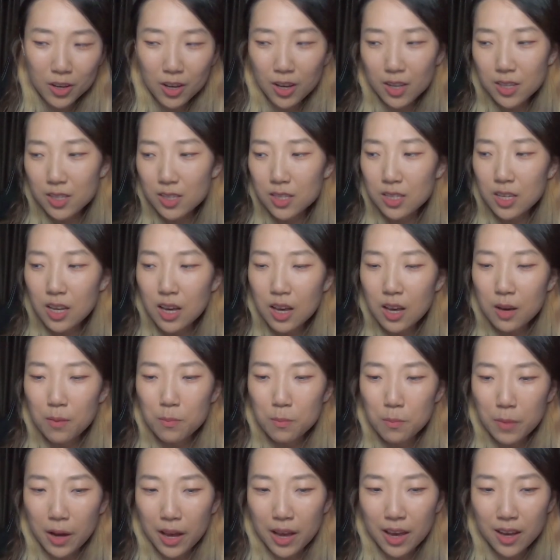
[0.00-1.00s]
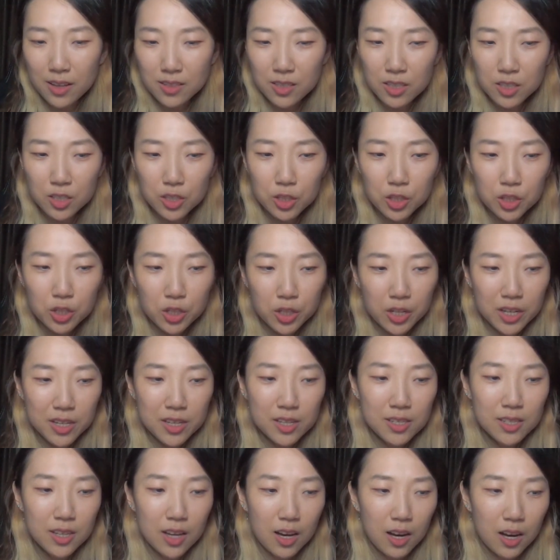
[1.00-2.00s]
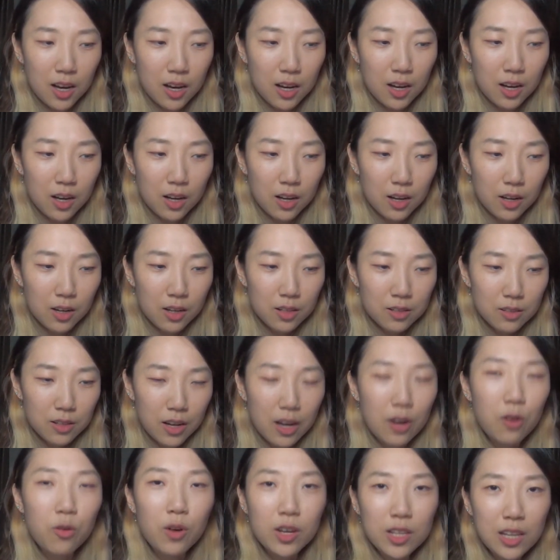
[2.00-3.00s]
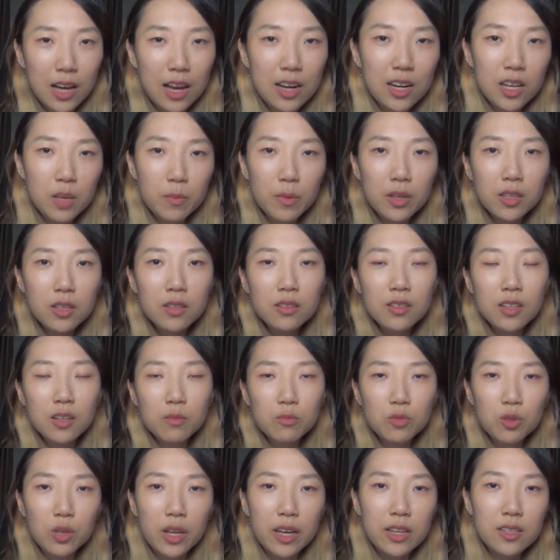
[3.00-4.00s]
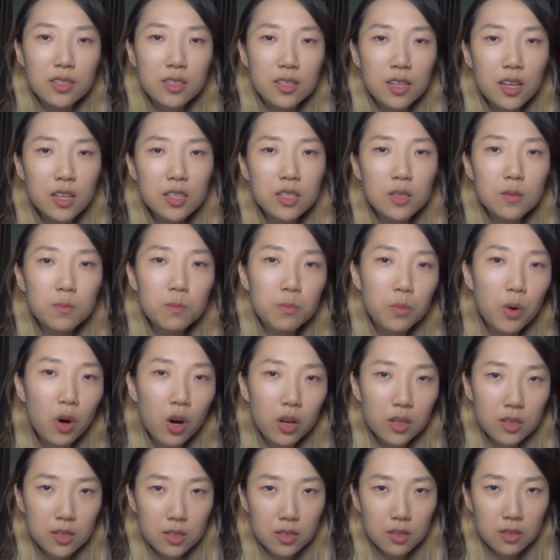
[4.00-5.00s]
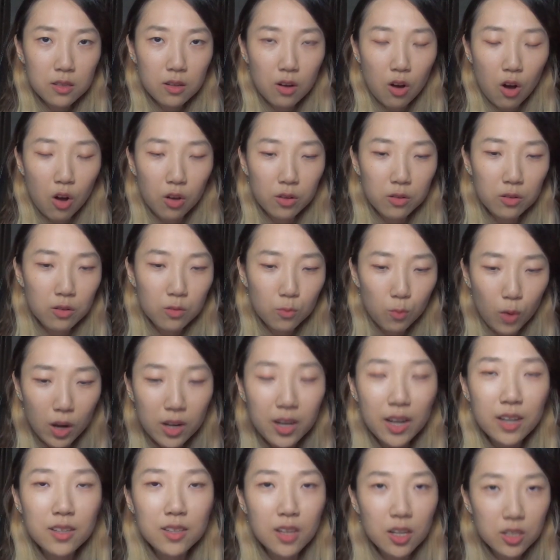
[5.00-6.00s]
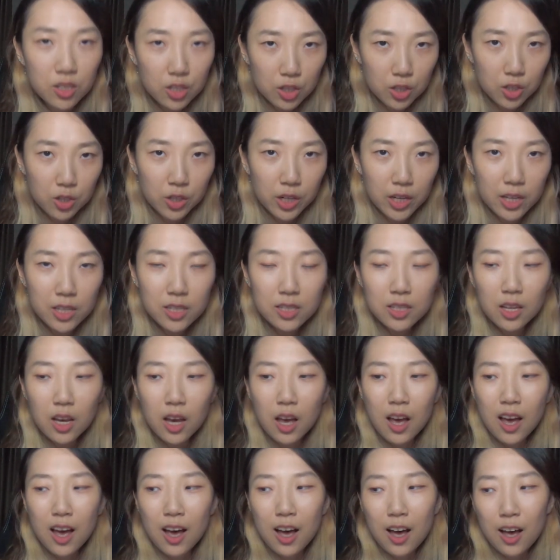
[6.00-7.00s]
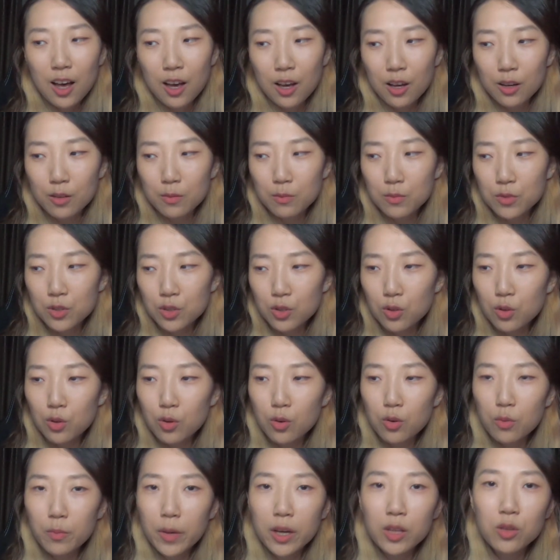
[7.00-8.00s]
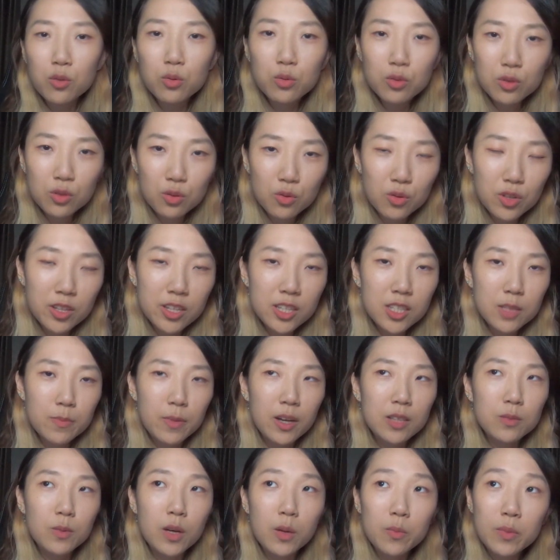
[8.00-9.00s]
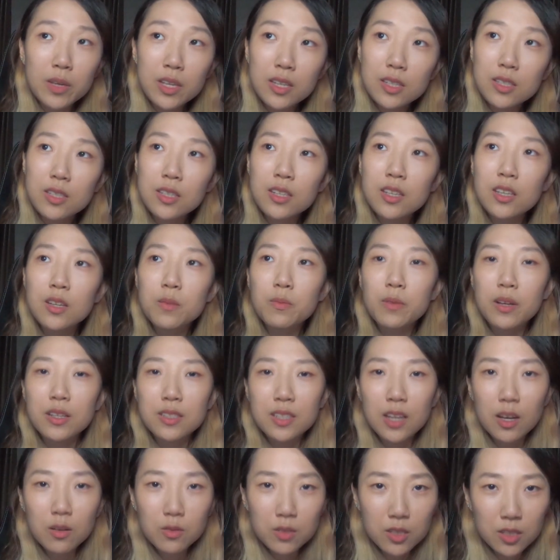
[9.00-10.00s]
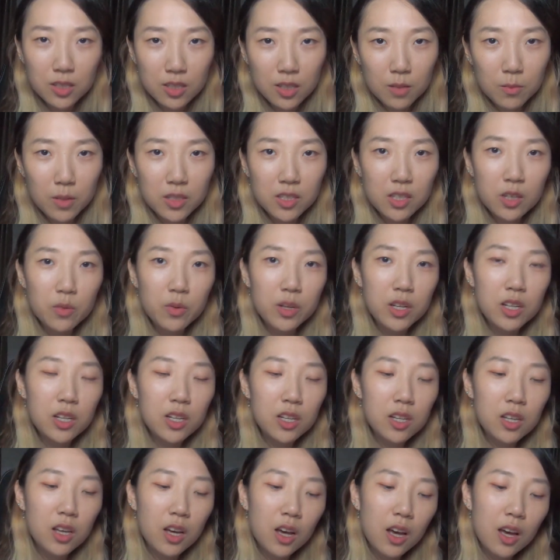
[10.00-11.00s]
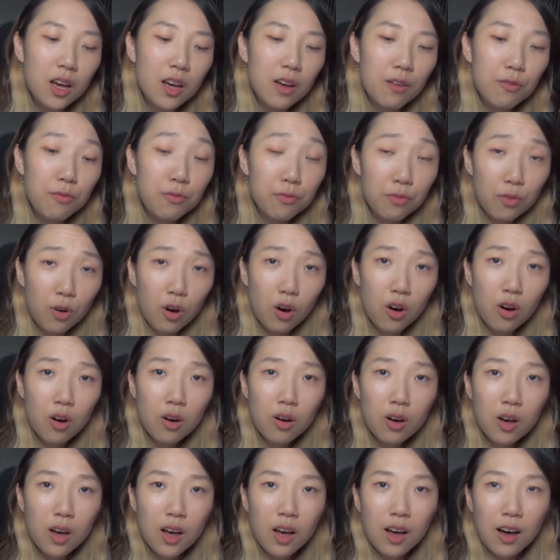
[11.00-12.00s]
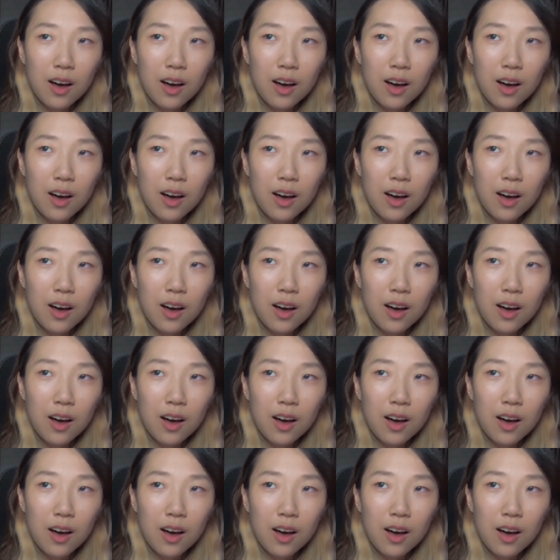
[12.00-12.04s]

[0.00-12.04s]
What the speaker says: because my extension trays are, I limited them to like 6 ports on one extension trays. So my 2 screens plus my PC plus sound system, that's already 4.